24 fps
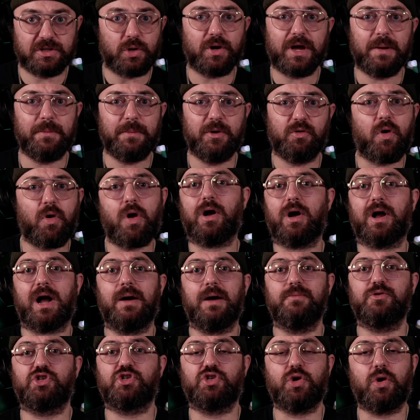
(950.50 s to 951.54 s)
don't get me wrong
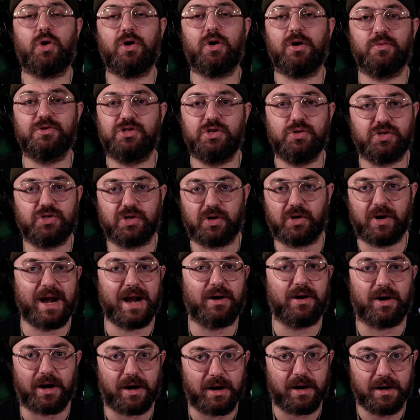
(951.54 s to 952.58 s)
i'm sure it was user
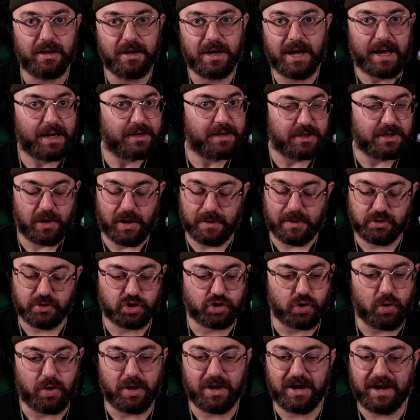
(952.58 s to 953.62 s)
error you know i'm
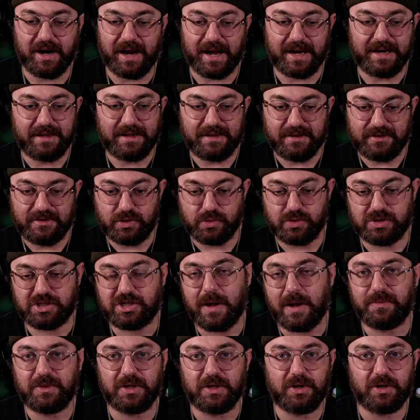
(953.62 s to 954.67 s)
sure i didn't do
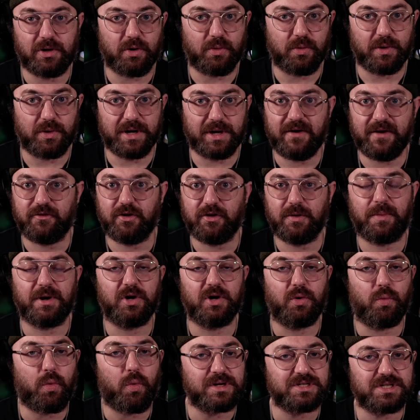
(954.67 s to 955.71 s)
something or whatever but
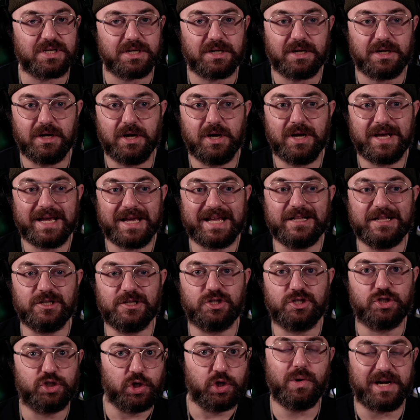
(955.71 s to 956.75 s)
it wasn't
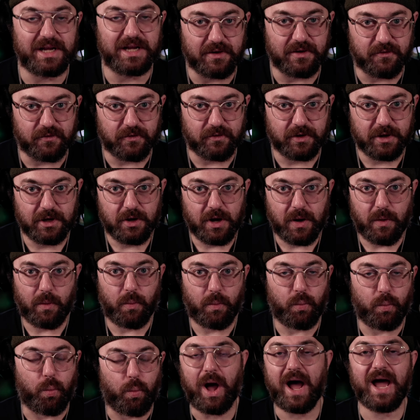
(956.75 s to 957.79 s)
intuitive
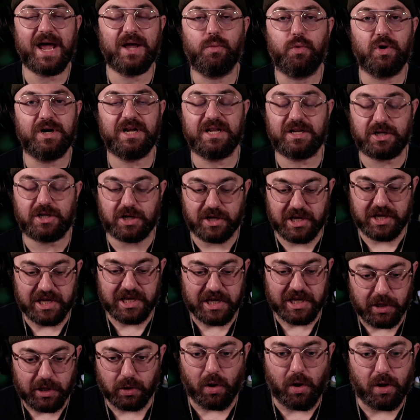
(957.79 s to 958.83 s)
why would it
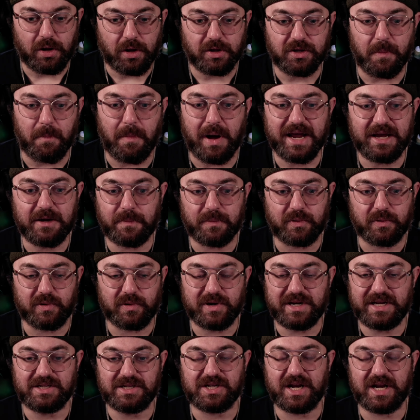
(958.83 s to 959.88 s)
kill all the mic
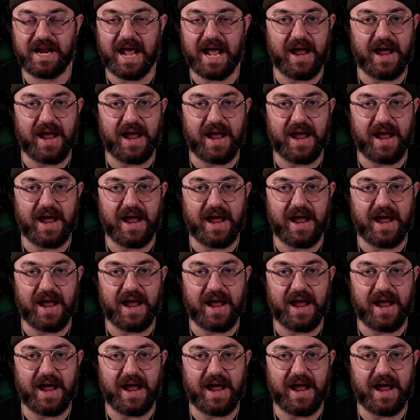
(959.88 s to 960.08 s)
pres and